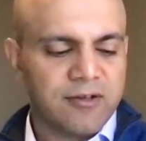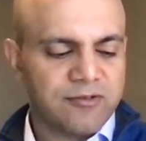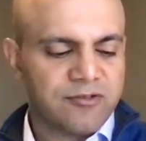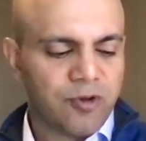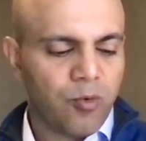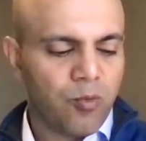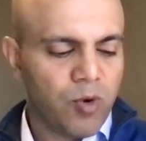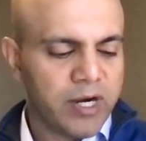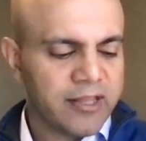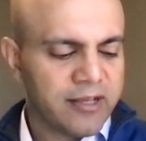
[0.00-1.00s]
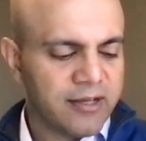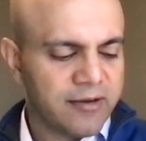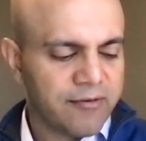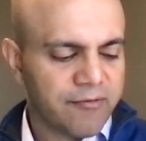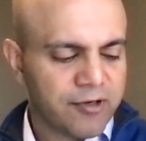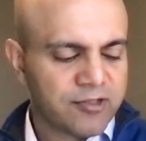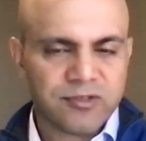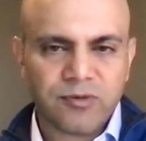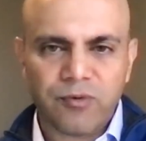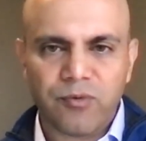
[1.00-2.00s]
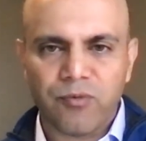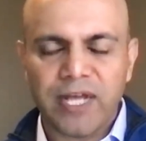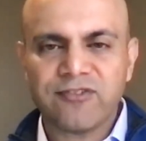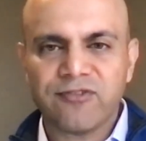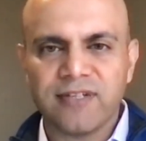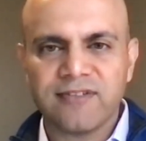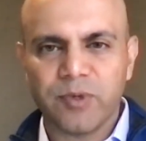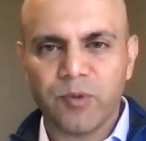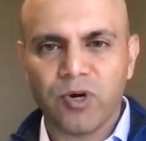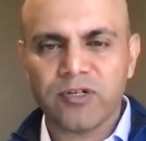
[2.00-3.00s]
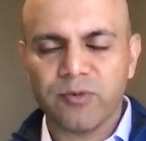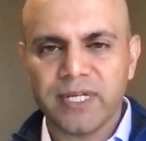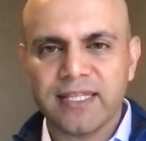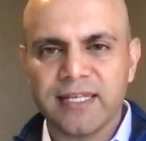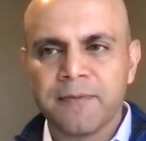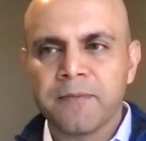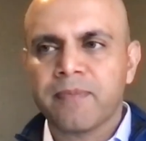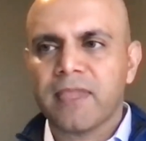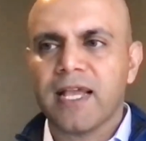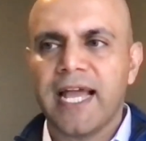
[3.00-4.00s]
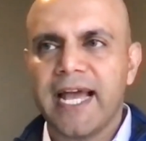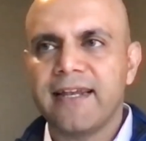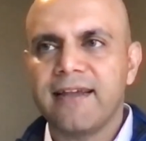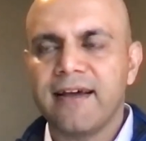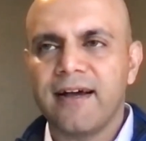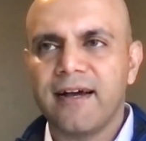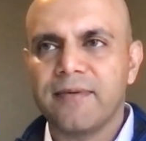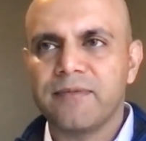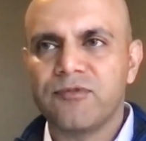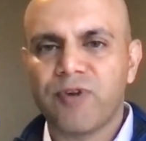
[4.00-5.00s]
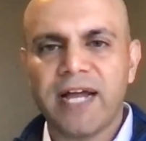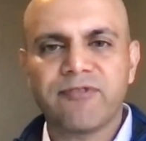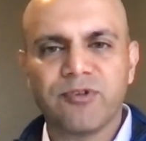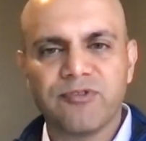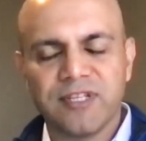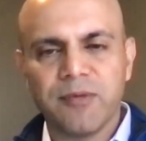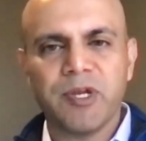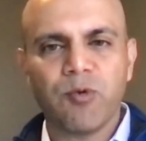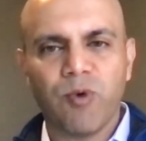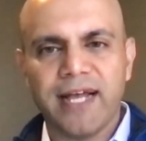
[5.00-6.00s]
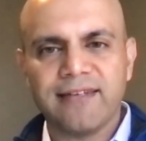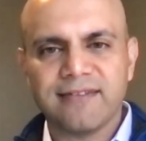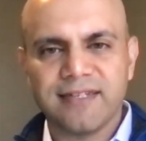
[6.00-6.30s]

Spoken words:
So one of the first restaurants that we worked with had drive-thrus in the Midwest